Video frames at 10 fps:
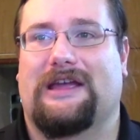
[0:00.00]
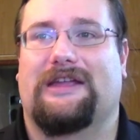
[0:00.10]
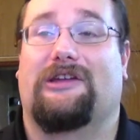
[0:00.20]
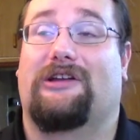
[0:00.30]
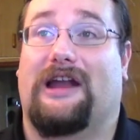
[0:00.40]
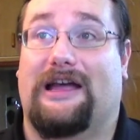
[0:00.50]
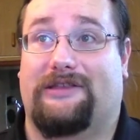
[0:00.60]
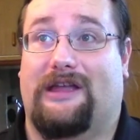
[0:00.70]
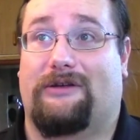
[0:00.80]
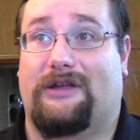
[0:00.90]
You can hunt
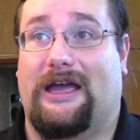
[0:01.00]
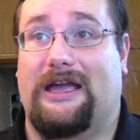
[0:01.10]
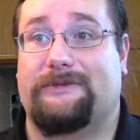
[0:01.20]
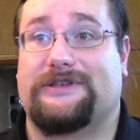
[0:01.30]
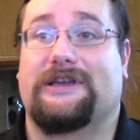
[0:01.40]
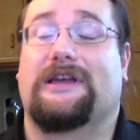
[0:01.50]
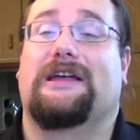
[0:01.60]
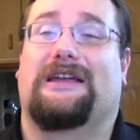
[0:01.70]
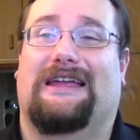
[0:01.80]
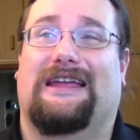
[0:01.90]
down games.
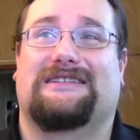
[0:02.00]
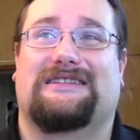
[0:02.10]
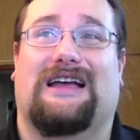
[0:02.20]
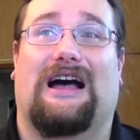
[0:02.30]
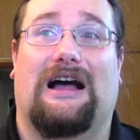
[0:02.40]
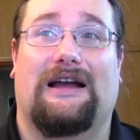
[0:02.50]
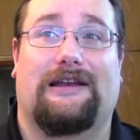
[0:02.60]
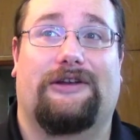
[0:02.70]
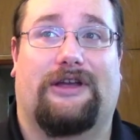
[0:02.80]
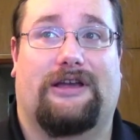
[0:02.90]
It's highly
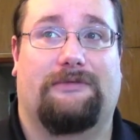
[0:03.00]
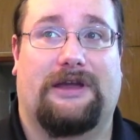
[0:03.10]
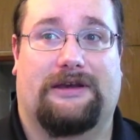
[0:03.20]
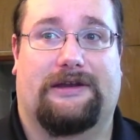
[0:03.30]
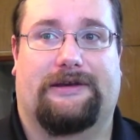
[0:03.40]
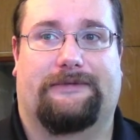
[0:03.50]
recommended.